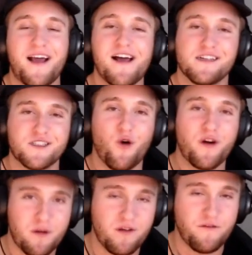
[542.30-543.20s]
guy is going
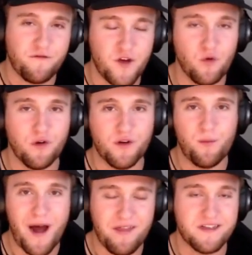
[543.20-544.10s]
to be fueled
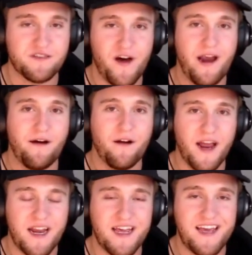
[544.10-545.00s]
by this fire,
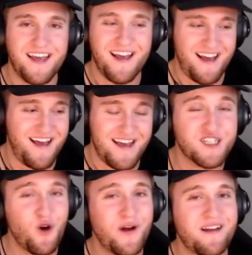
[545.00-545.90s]
and he's
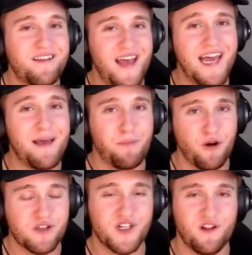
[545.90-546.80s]
going to take it
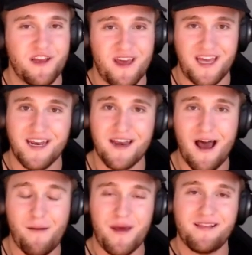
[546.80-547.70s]
personally that he did
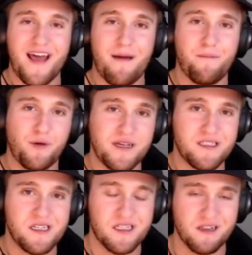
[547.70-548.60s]
not make that
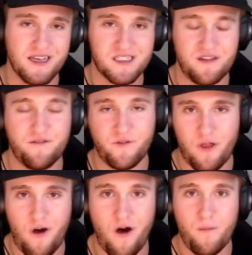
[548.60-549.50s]
preseason list for
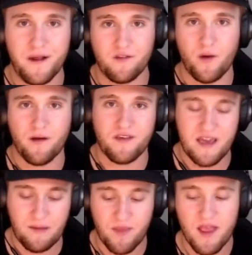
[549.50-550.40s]
the all Big 12
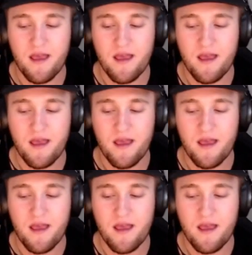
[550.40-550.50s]
team.